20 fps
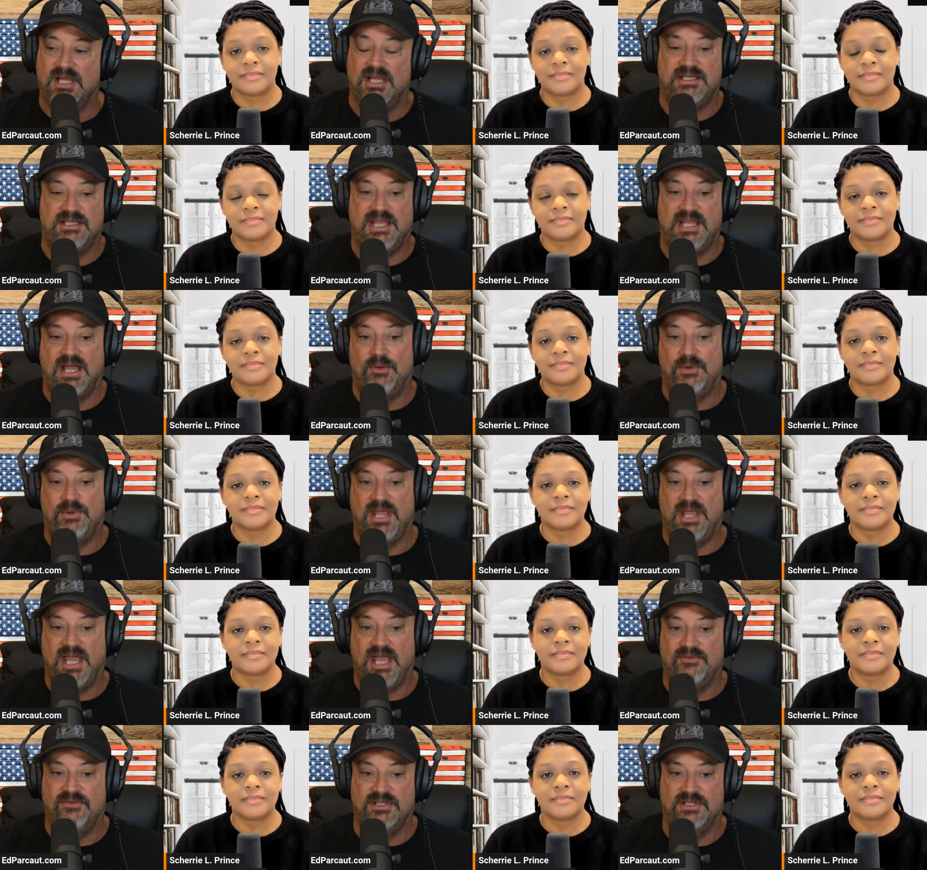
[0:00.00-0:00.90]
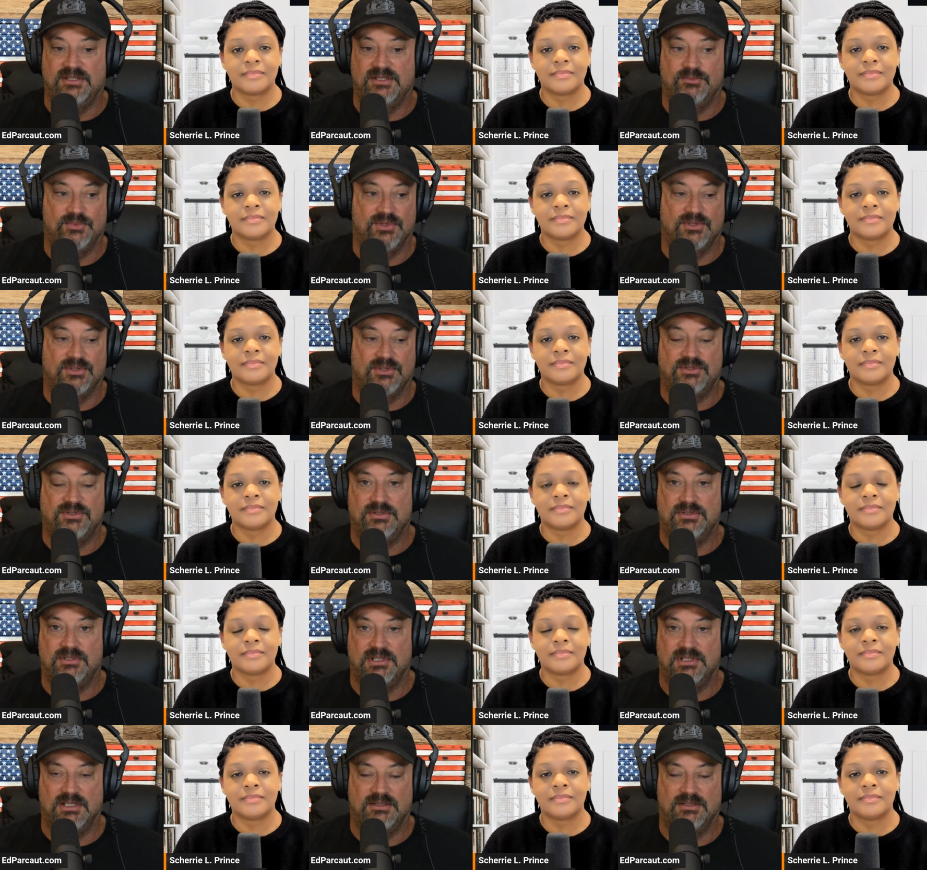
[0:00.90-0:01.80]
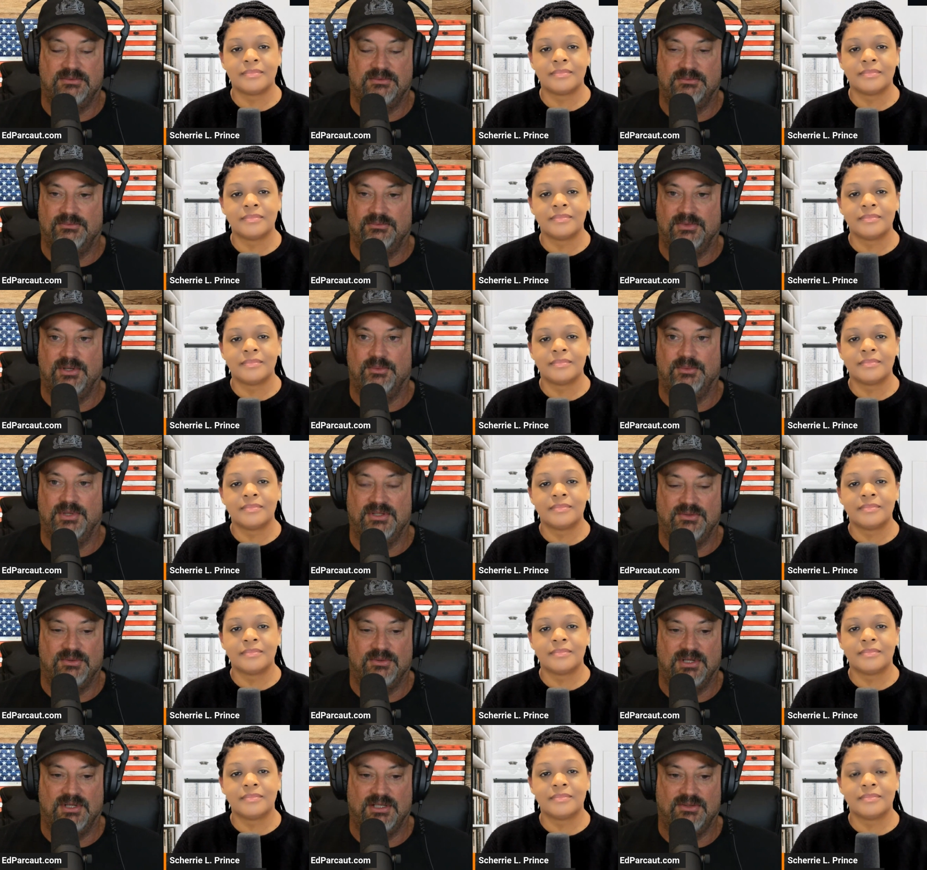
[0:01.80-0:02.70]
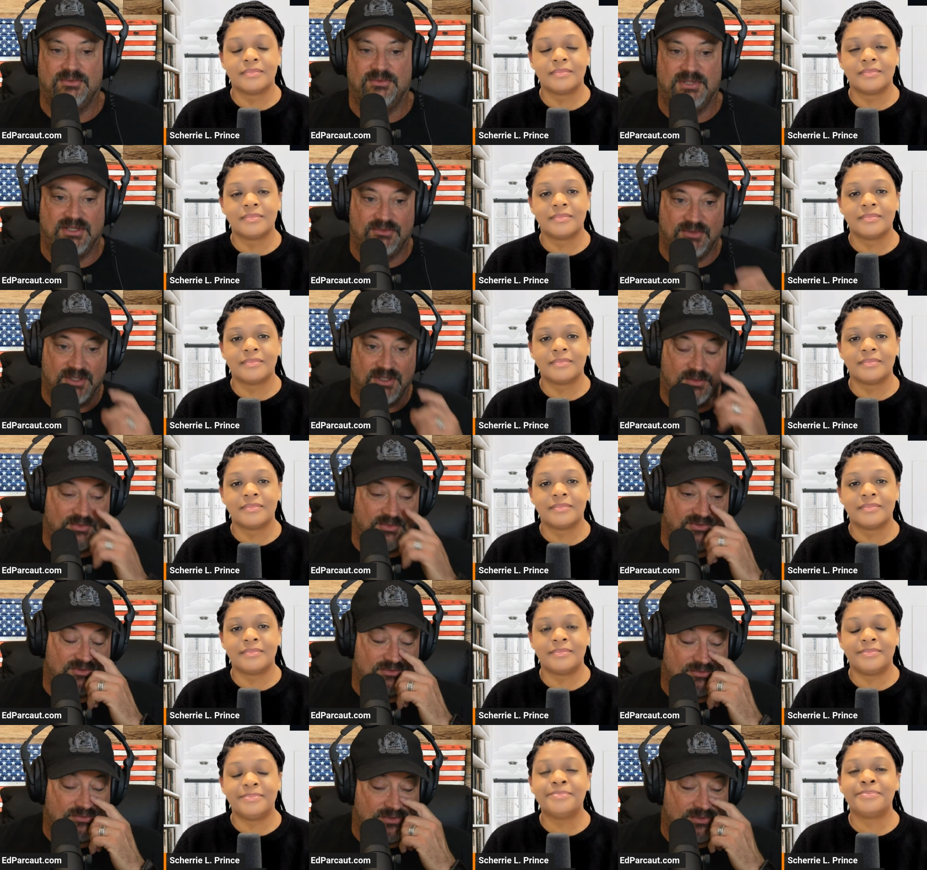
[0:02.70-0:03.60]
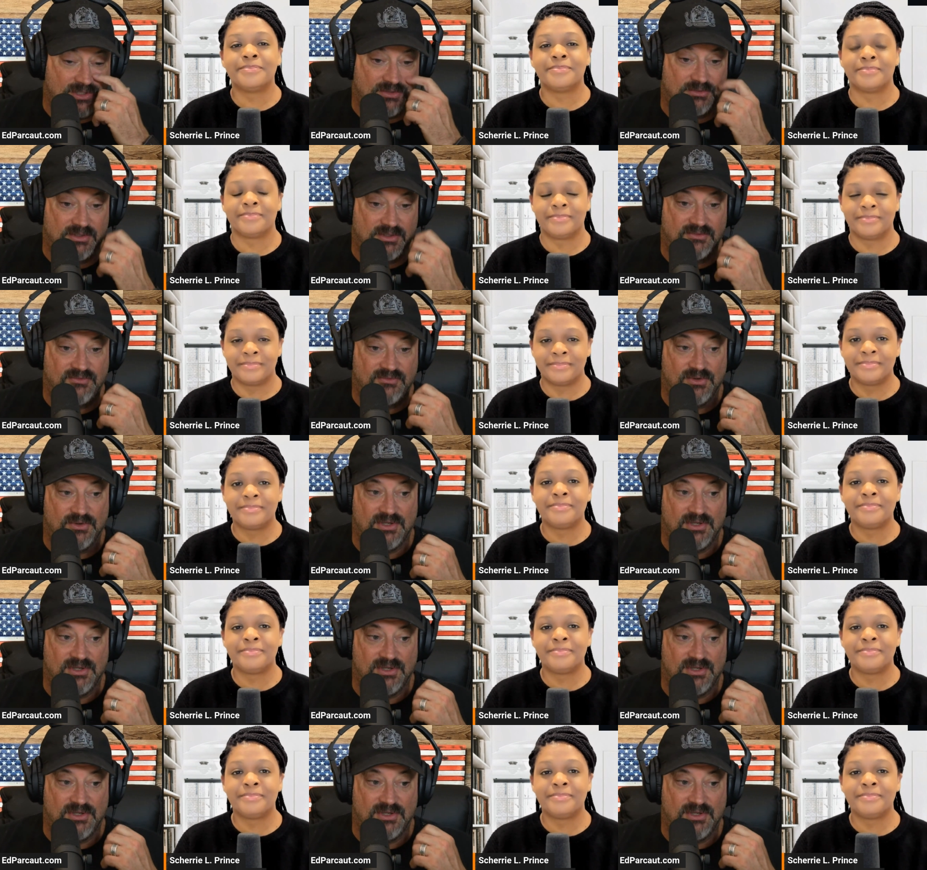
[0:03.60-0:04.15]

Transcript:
Speaker 1: now we have it and we're in, uh, what are we, twenty twenty-three, almost in twenty twenty-four.